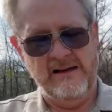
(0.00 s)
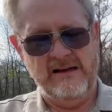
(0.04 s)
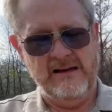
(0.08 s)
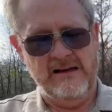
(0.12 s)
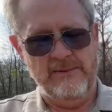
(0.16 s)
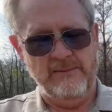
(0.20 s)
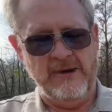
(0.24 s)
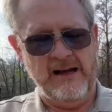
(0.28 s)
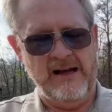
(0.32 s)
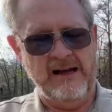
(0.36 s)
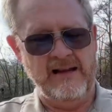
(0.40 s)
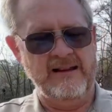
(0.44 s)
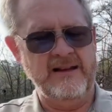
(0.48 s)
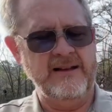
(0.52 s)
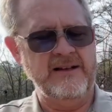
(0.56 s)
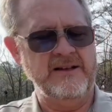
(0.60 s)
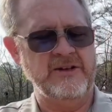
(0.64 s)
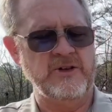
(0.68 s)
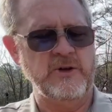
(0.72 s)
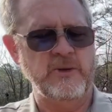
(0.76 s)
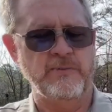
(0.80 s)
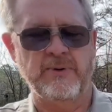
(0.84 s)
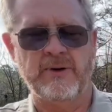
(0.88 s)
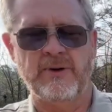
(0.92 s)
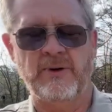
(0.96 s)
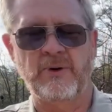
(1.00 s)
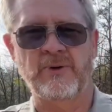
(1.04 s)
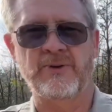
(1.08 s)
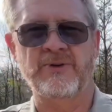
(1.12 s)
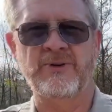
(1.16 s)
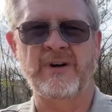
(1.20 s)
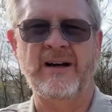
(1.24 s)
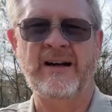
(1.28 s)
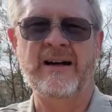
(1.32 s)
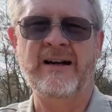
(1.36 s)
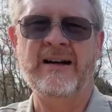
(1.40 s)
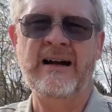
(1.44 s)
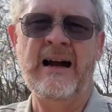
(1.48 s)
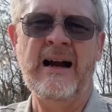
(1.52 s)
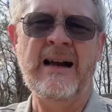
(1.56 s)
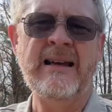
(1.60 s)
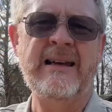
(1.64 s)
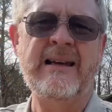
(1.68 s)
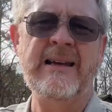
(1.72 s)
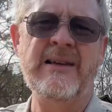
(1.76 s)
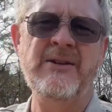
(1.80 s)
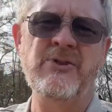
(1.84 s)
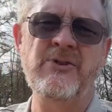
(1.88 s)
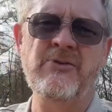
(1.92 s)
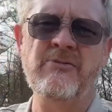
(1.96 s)
But now these super gourds right here, I
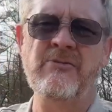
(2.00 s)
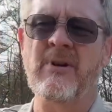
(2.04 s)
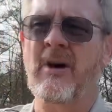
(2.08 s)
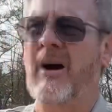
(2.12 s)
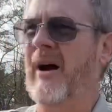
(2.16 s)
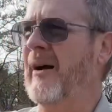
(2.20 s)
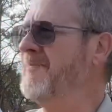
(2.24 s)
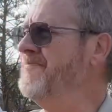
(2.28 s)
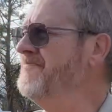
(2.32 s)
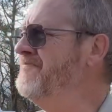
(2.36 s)
kid you not,